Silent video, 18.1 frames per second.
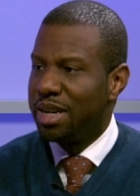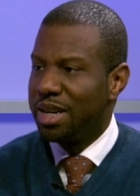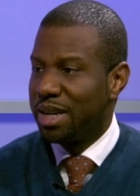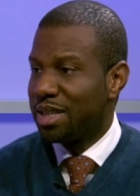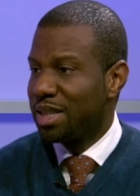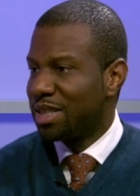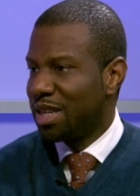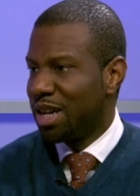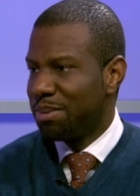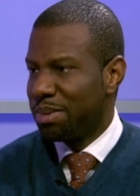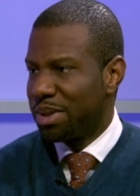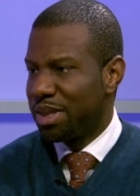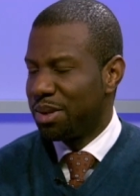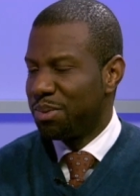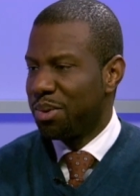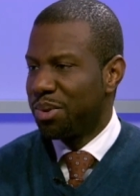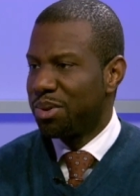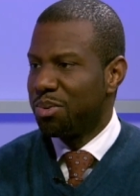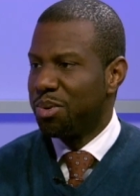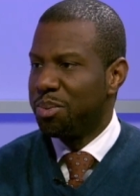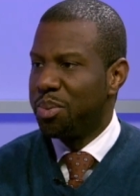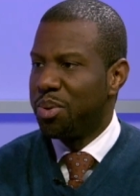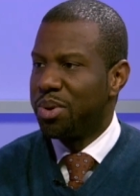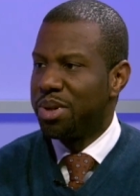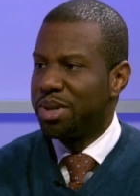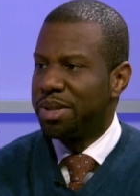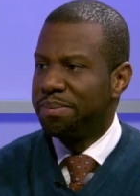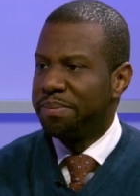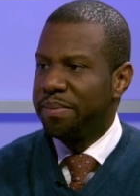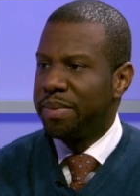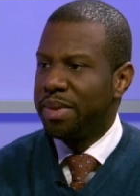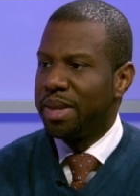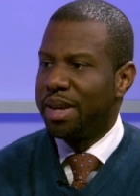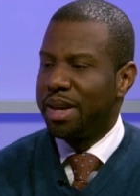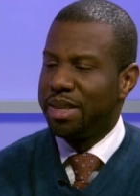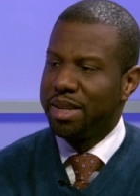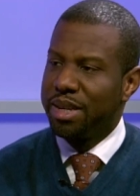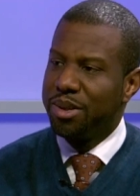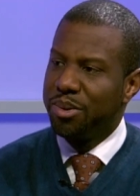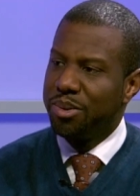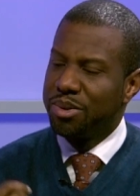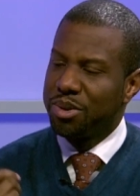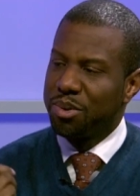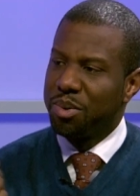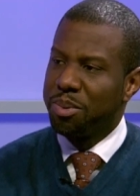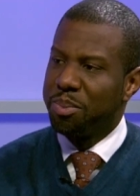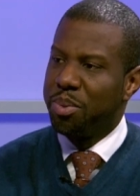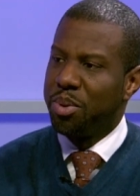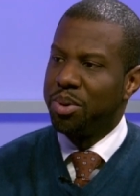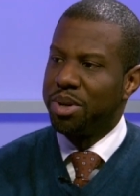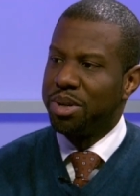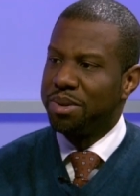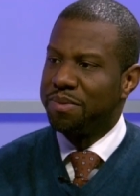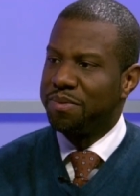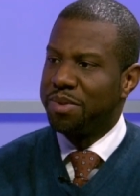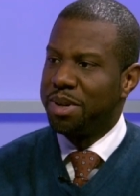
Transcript: at the time that they wrote the report and they used a report